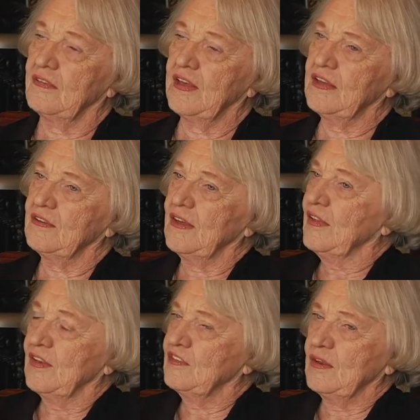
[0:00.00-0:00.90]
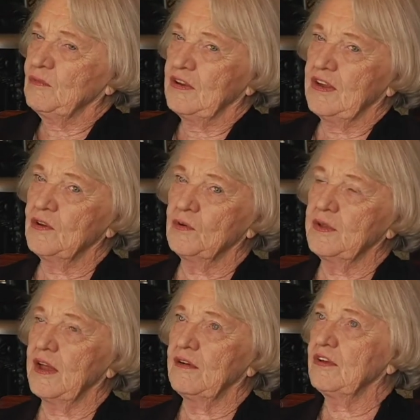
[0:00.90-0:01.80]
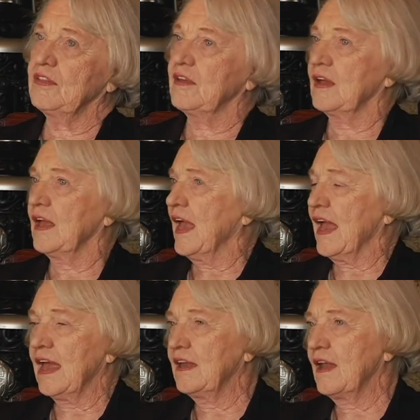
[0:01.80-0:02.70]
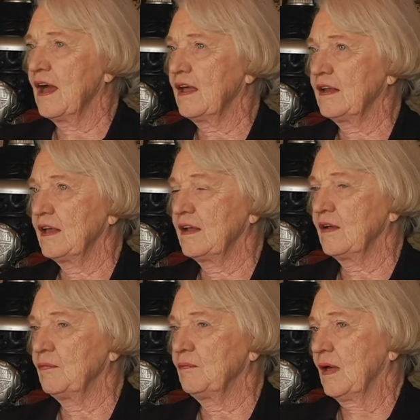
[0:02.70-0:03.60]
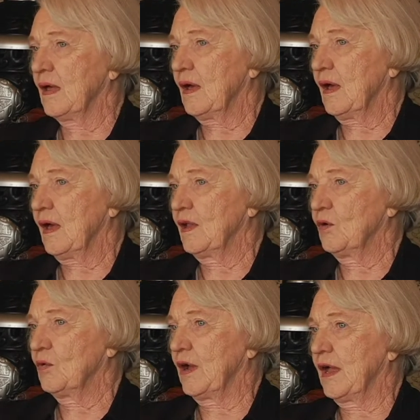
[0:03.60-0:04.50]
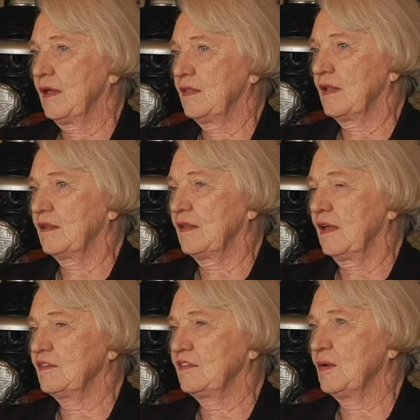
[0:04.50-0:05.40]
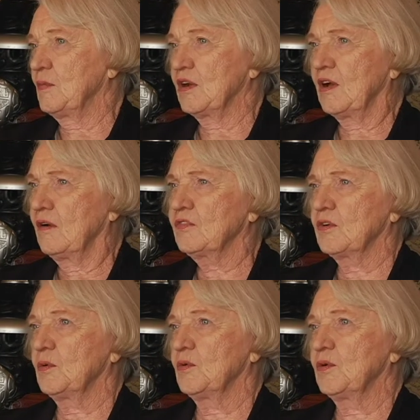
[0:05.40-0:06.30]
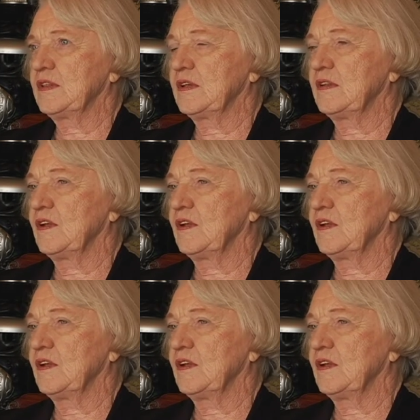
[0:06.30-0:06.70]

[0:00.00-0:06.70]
They seem to deal with everything, and not in a way that they seem uncomfortable with it.